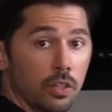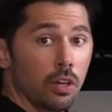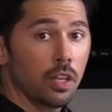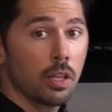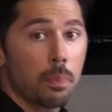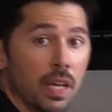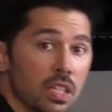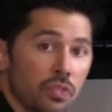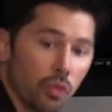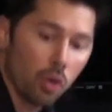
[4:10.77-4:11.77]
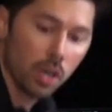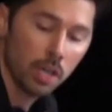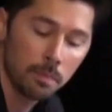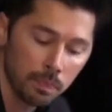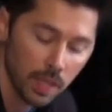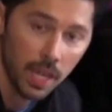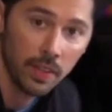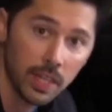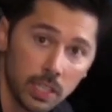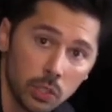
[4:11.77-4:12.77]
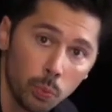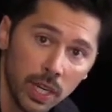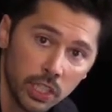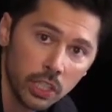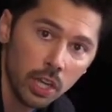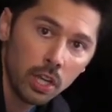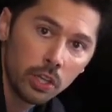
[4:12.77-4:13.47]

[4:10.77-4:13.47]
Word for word: turn on the PS4, and then switch